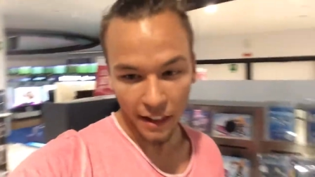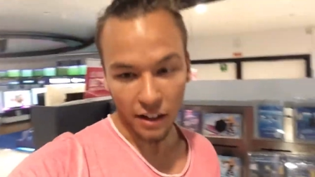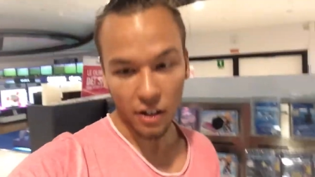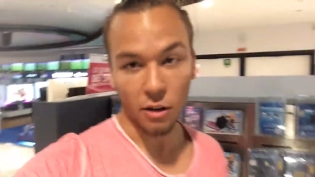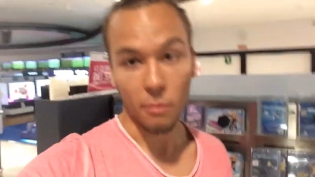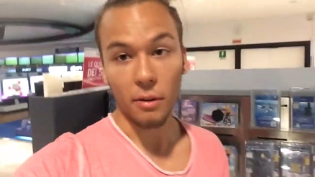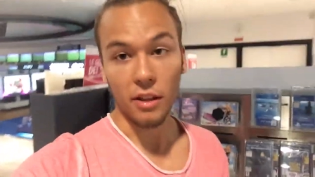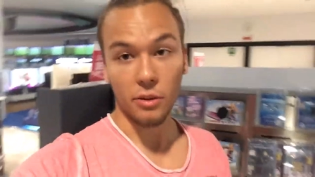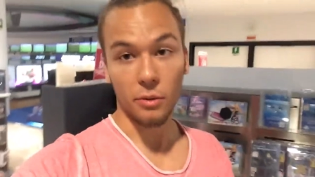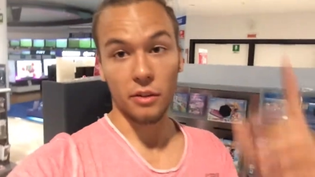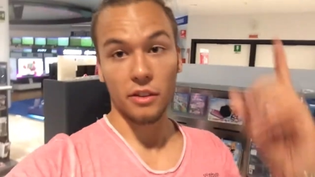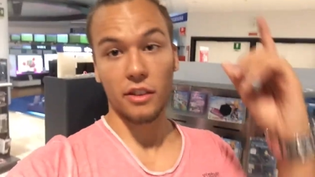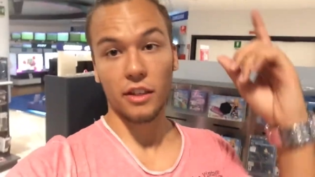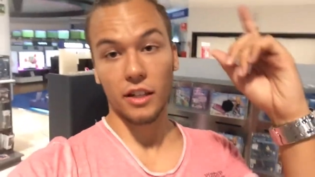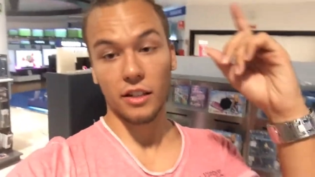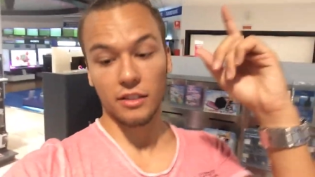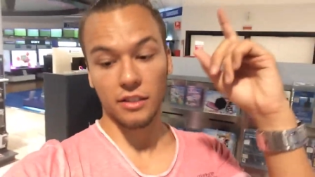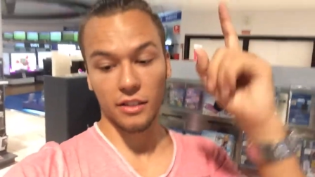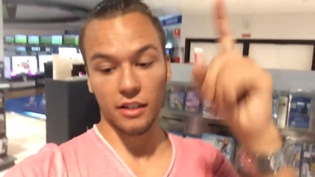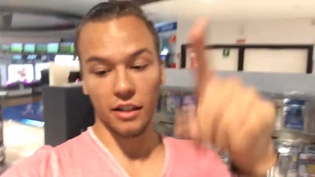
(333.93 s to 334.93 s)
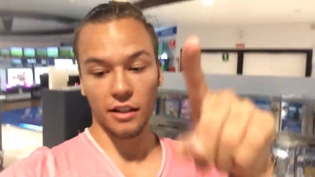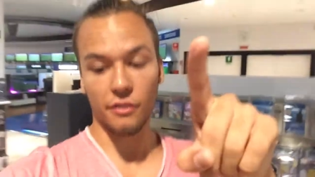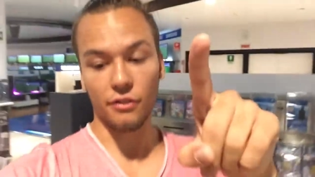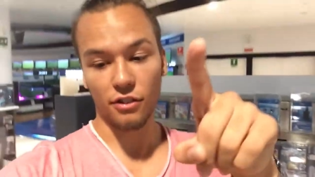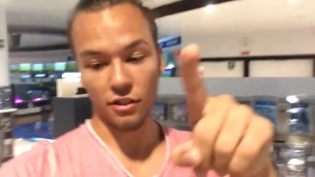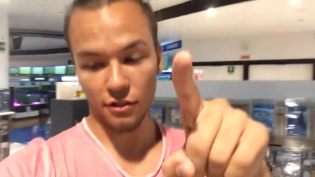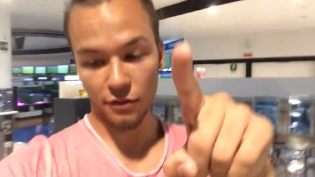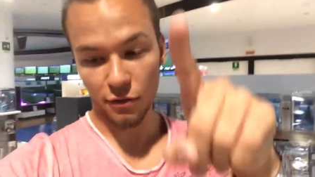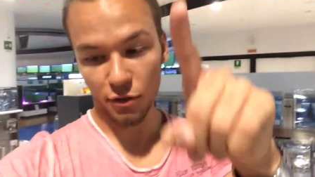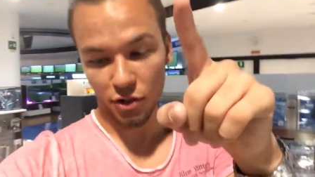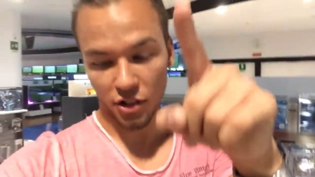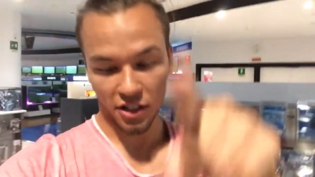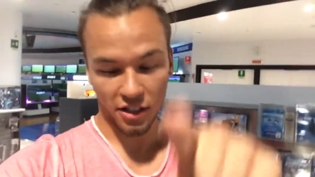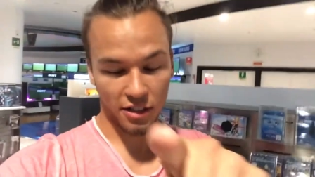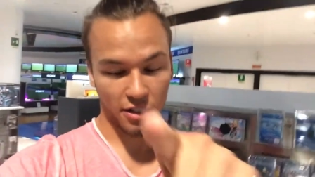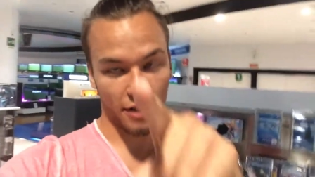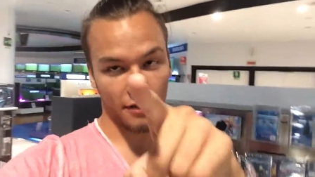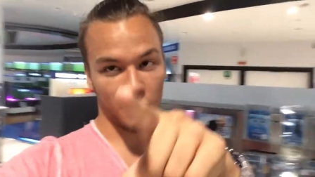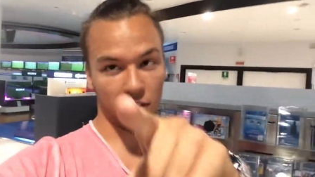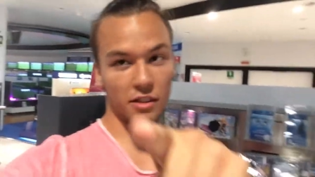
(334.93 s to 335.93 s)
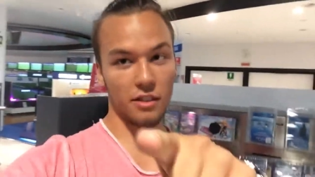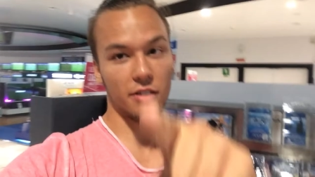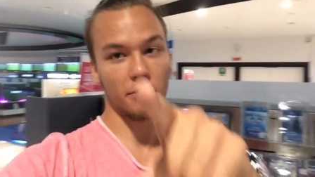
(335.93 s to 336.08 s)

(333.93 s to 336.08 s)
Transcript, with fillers: Oh, by the way, thanks again for the 47th